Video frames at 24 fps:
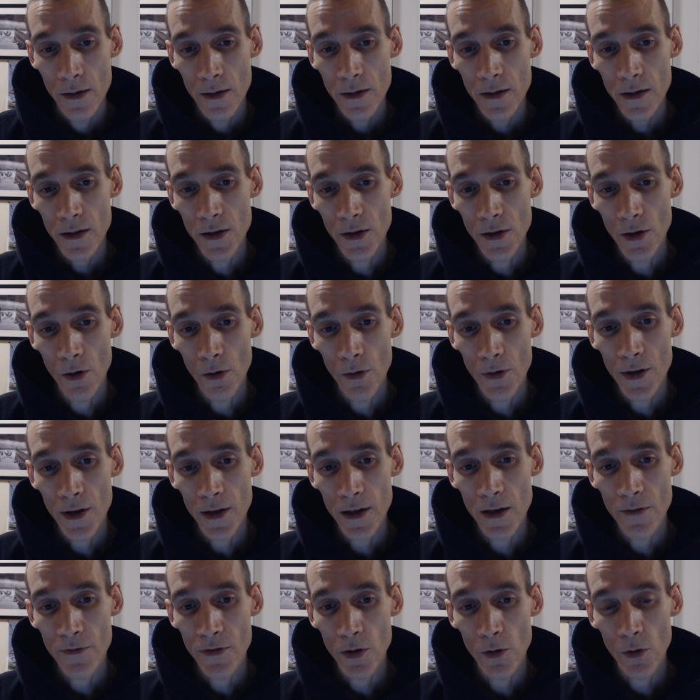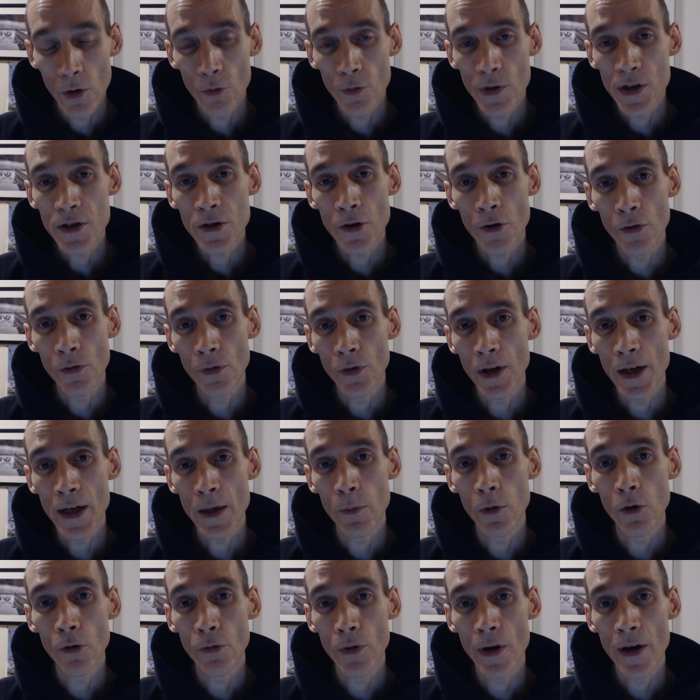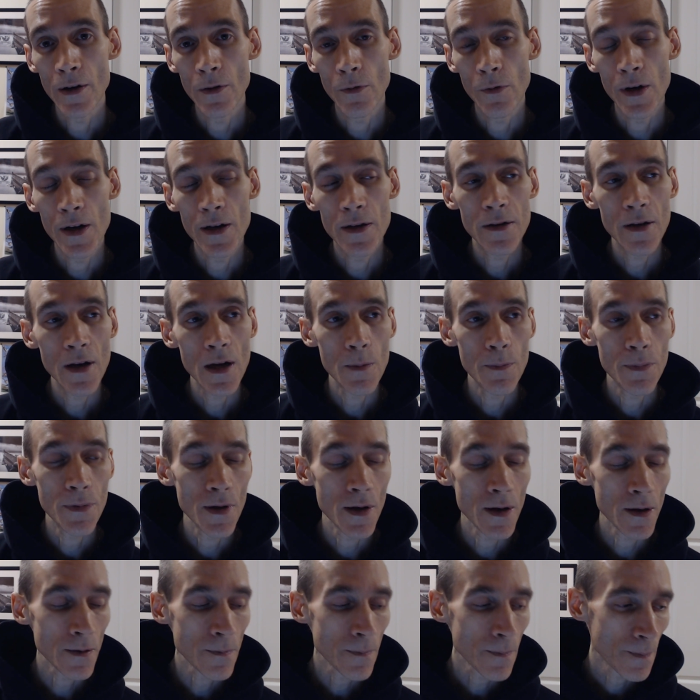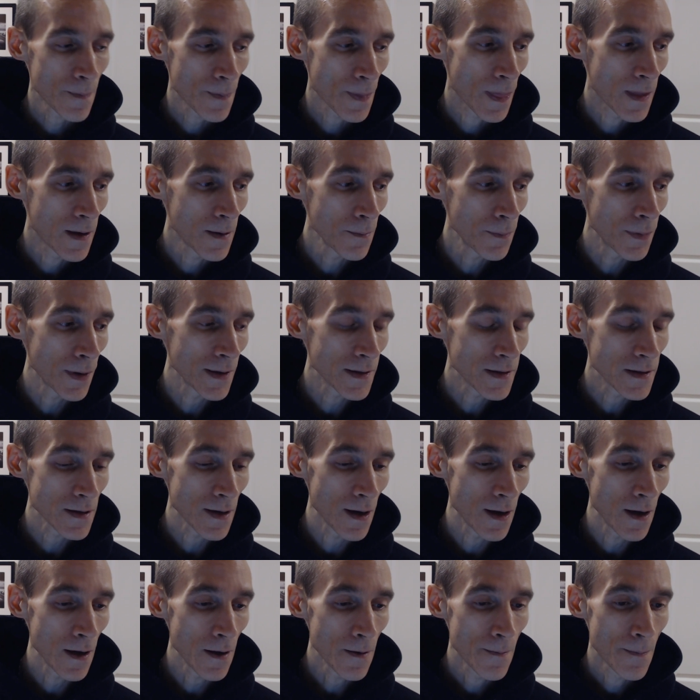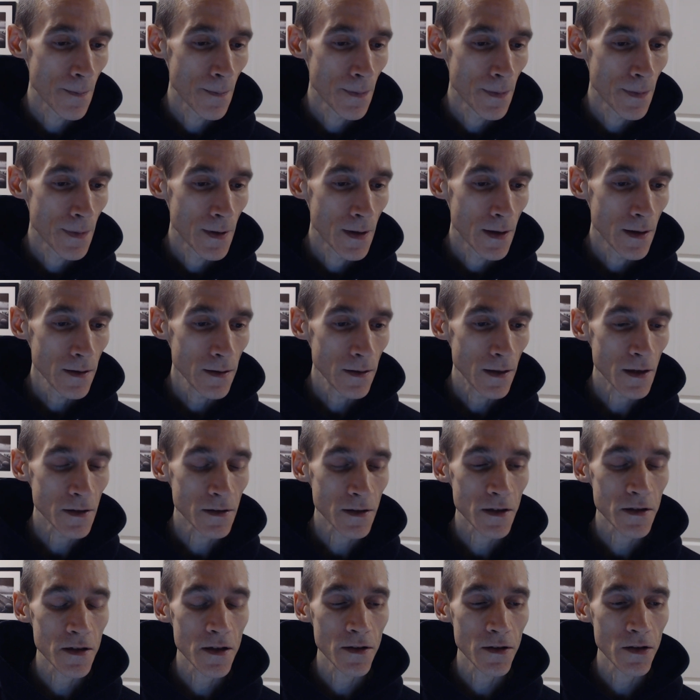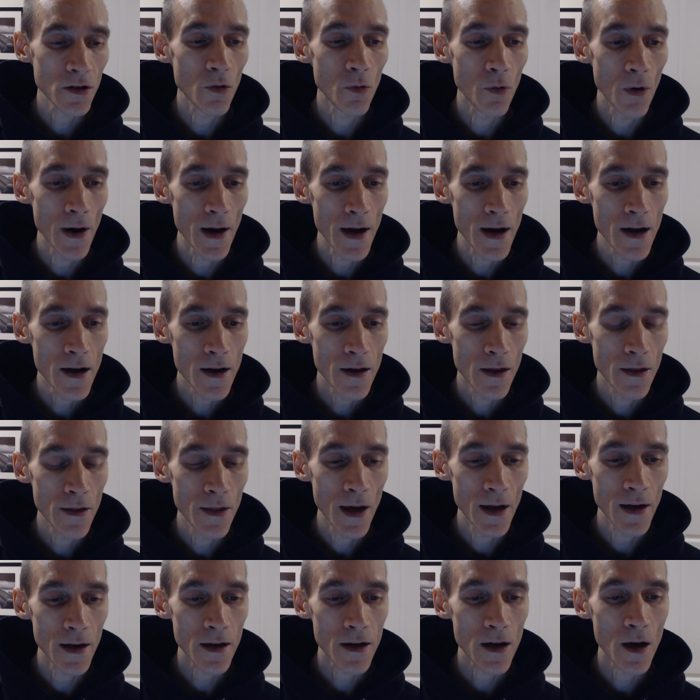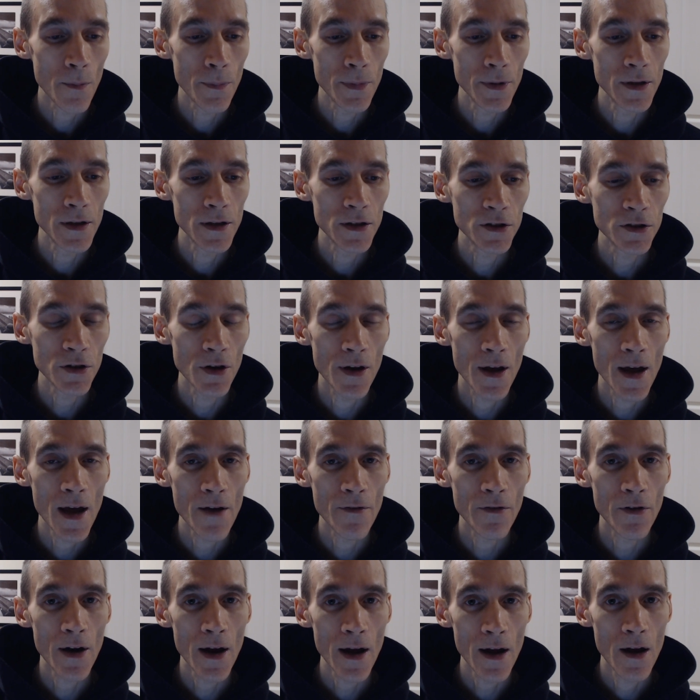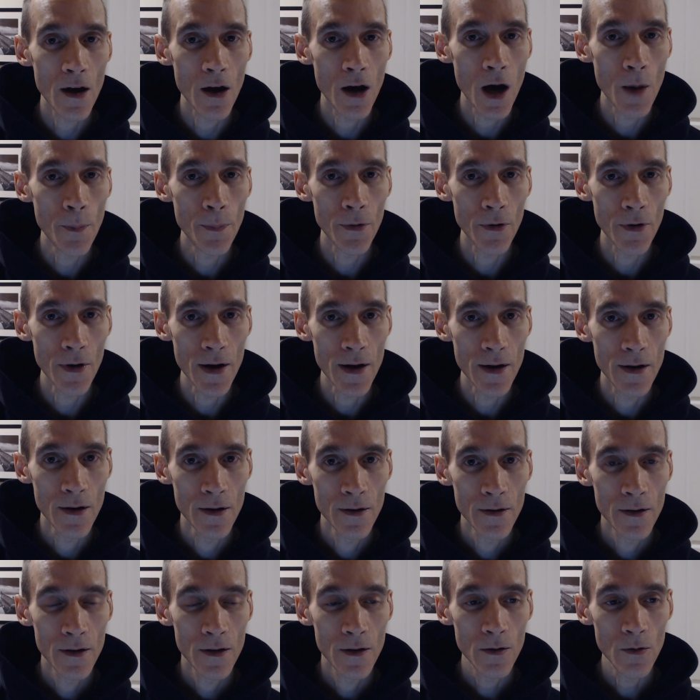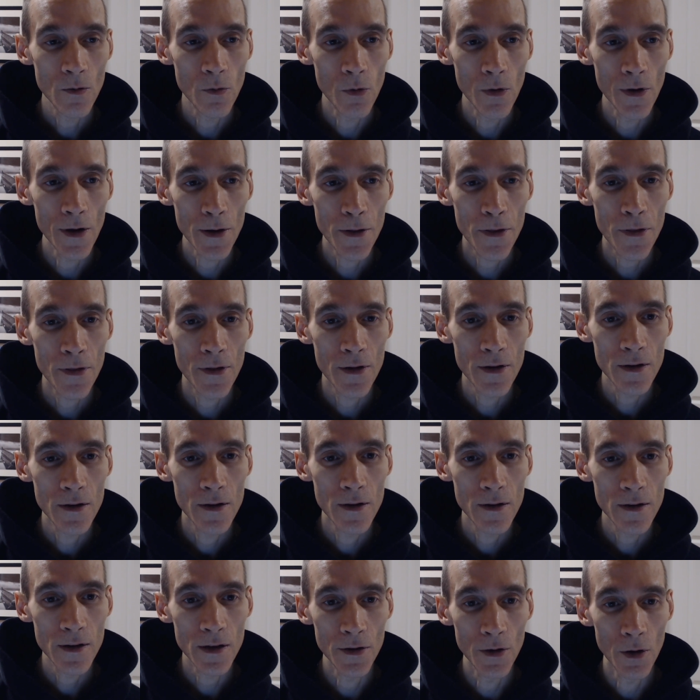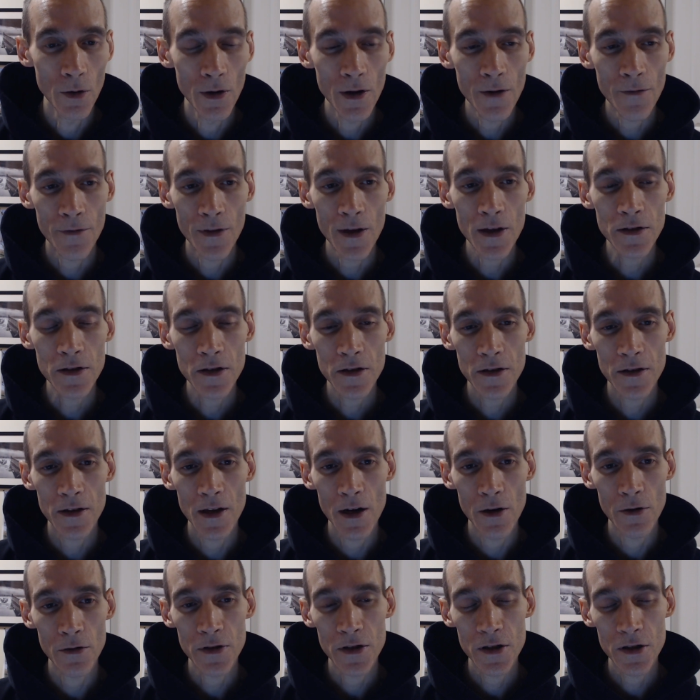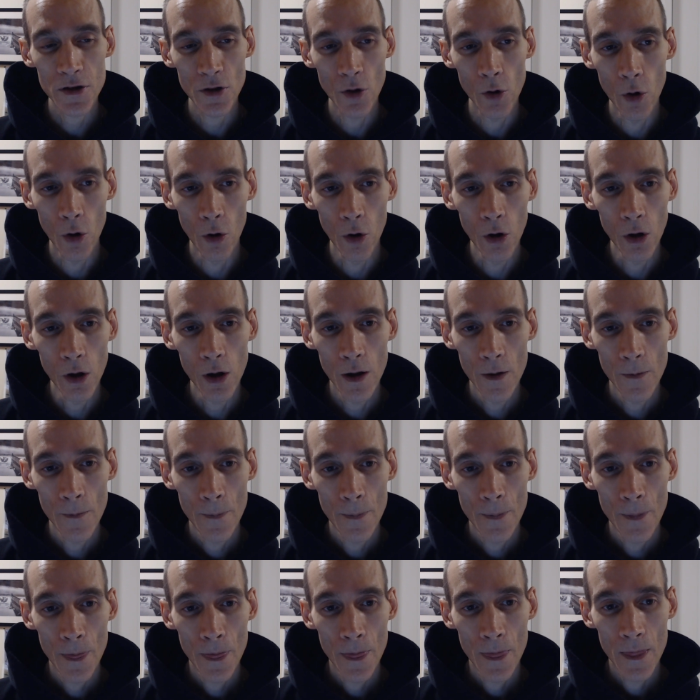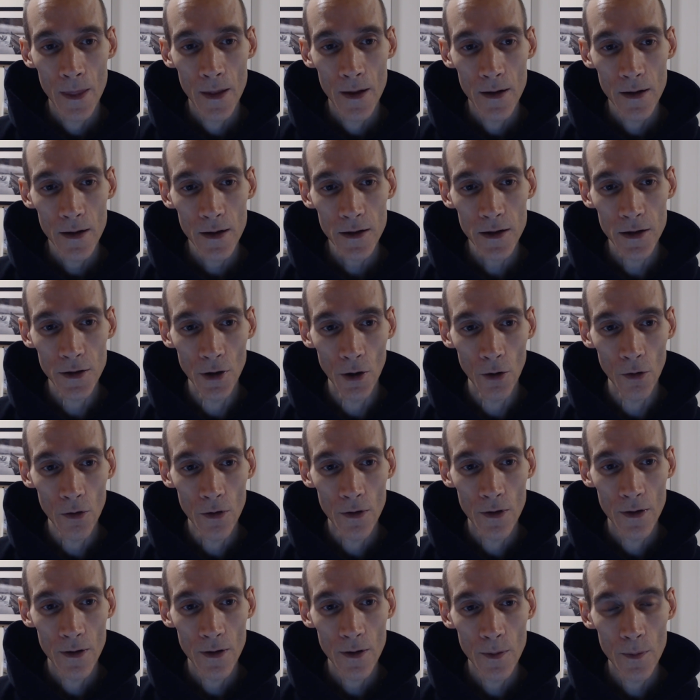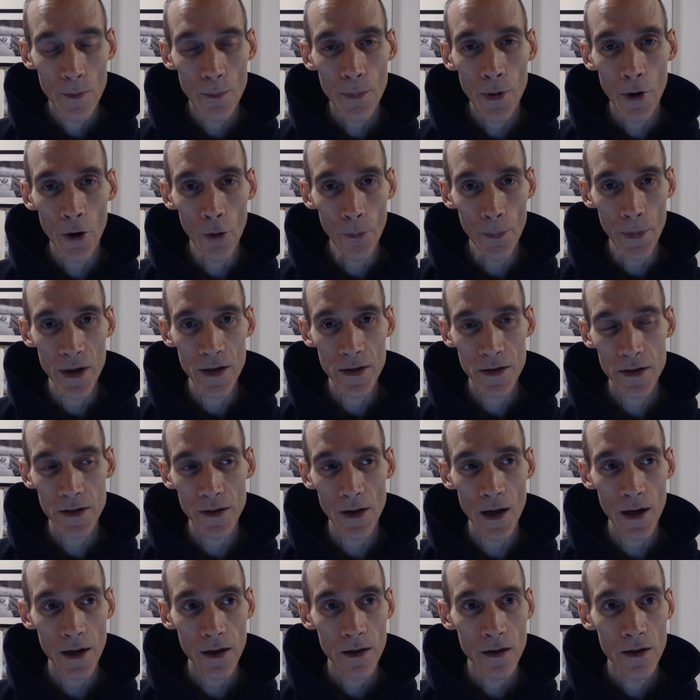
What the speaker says: you know, they give you a return label right away type thing. But this isn't the way that a company should ever operate with, you know, if this is their sole, you know, purpose. Like,